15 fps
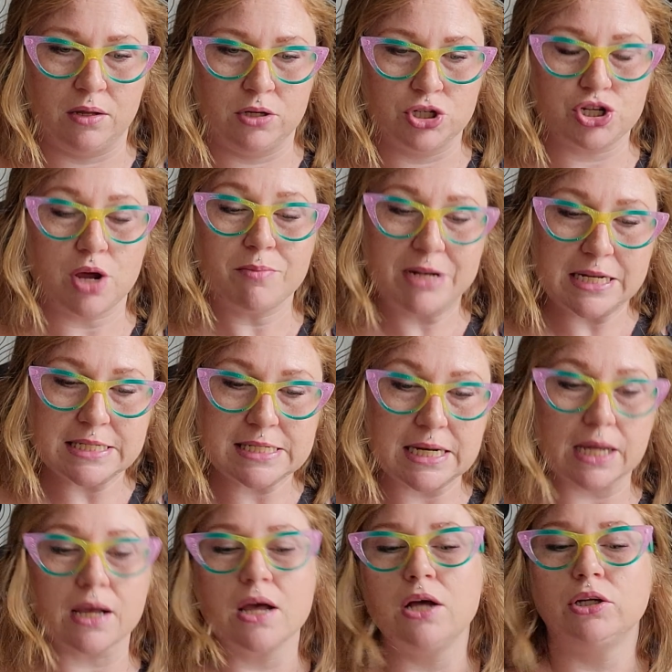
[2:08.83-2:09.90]

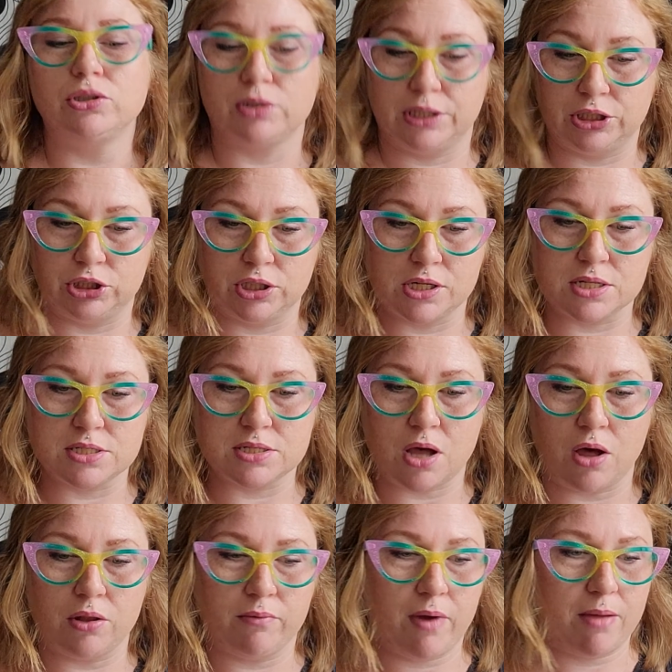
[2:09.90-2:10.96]
shamanistic traditions
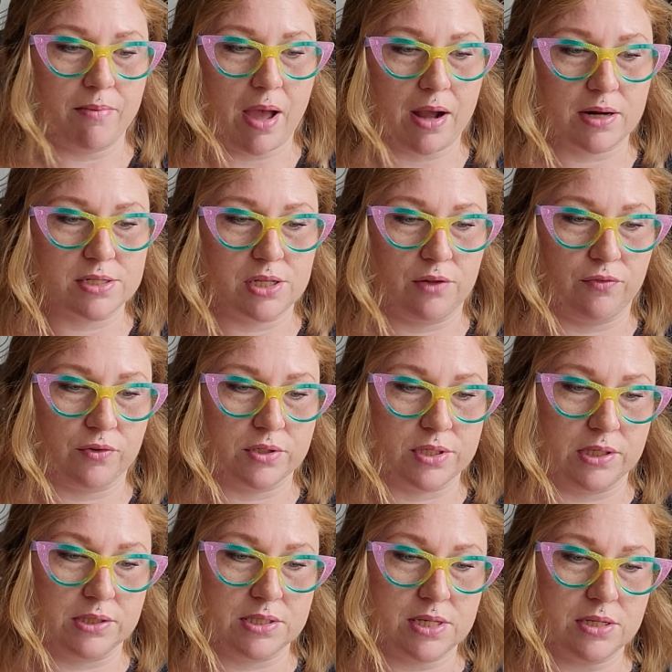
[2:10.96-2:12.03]
all the way back to the
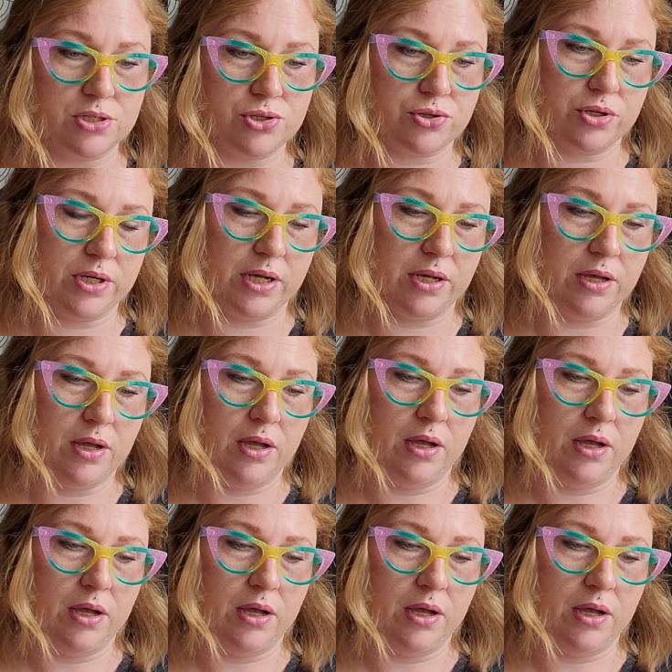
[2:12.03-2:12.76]
14th century.